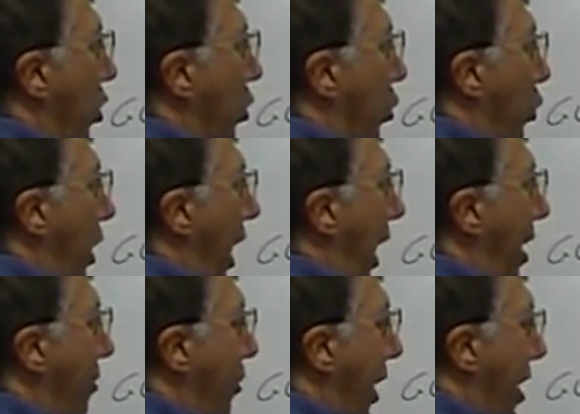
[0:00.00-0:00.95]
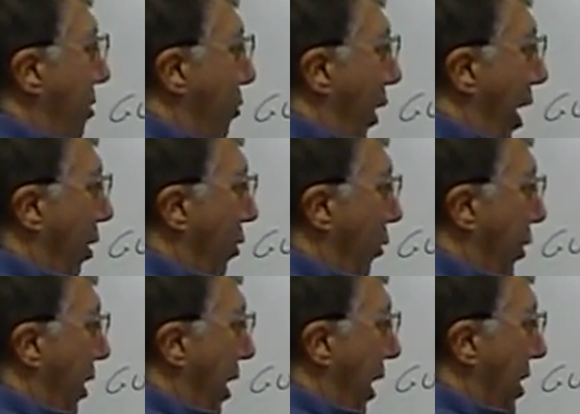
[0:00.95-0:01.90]
we have a valve
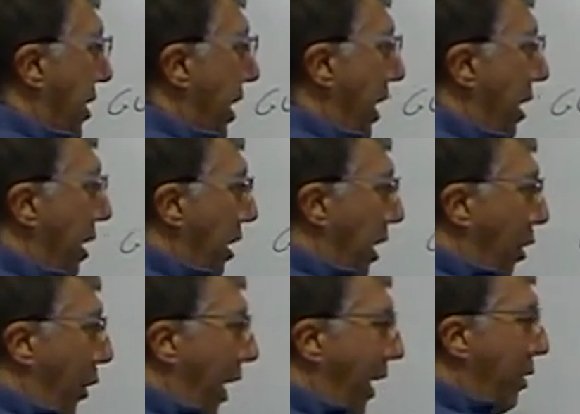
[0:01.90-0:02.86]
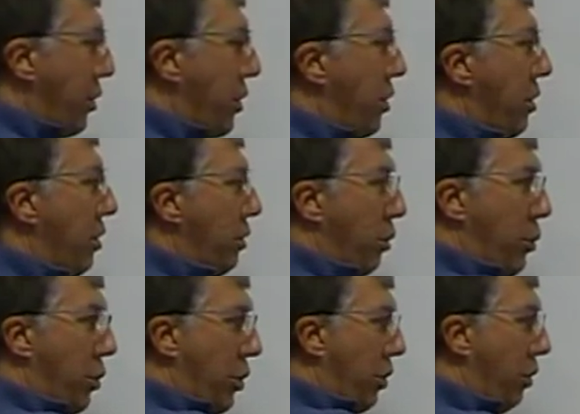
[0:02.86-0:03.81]
that lets the ink go out,
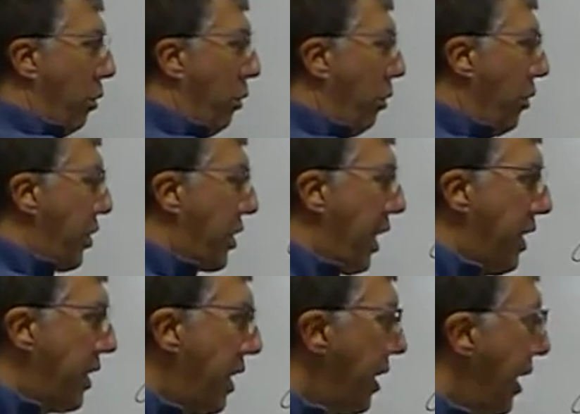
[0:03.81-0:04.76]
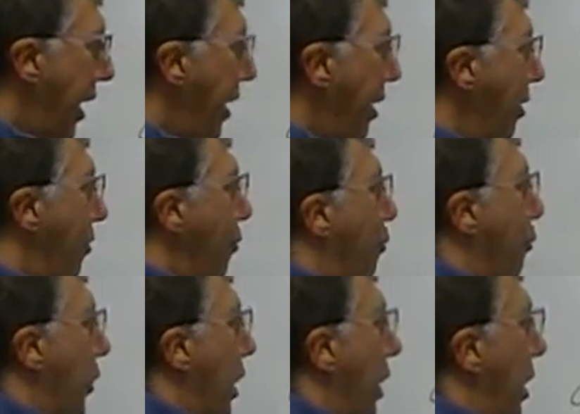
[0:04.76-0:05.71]
or stays in there,
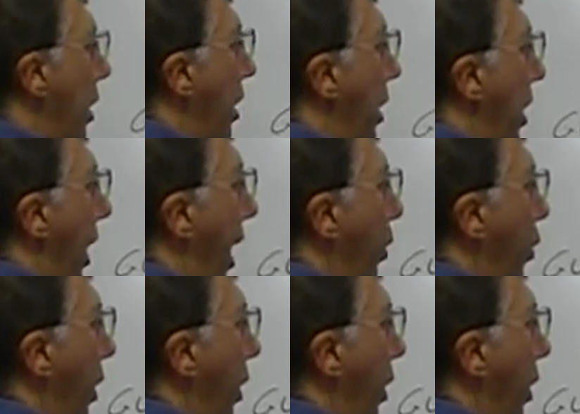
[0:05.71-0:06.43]
and we